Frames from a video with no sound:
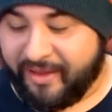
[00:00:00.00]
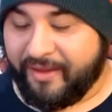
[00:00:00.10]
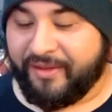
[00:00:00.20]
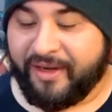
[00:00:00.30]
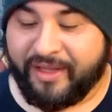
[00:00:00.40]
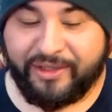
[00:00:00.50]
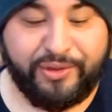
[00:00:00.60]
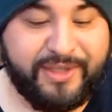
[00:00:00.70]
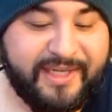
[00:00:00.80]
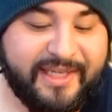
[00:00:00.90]
the
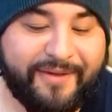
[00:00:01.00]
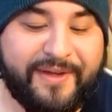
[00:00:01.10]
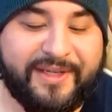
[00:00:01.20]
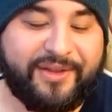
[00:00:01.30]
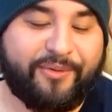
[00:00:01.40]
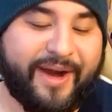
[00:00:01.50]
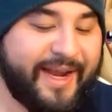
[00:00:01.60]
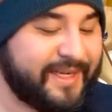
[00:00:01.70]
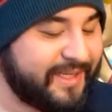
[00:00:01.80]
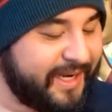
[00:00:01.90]
juicy stuff is on the right
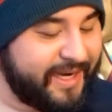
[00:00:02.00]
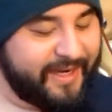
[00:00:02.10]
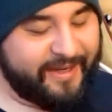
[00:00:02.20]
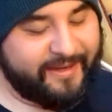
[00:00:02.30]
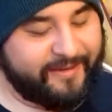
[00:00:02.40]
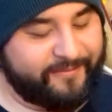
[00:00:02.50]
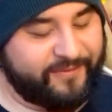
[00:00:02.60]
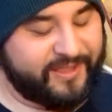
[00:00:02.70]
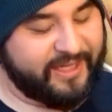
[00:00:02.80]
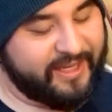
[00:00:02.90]
hand side.
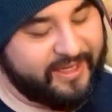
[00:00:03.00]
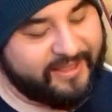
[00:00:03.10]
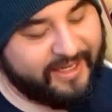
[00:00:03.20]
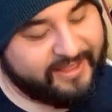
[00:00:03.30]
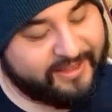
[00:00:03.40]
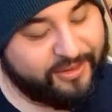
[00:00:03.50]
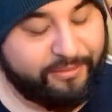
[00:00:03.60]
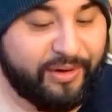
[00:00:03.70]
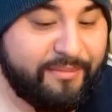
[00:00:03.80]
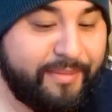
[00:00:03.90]
Let's get these last 2
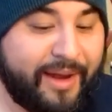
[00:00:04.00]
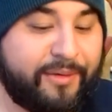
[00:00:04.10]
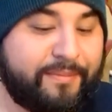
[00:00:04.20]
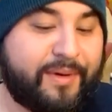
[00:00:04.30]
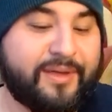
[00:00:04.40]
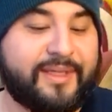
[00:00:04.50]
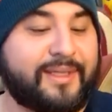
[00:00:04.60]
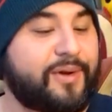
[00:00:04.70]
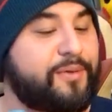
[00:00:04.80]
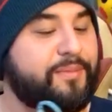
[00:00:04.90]
Build and Battle
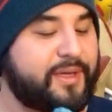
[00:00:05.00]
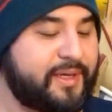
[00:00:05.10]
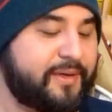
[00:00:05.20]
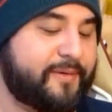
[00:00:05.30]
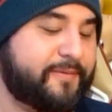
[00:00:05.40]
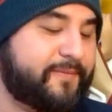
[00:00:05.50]
boxes open.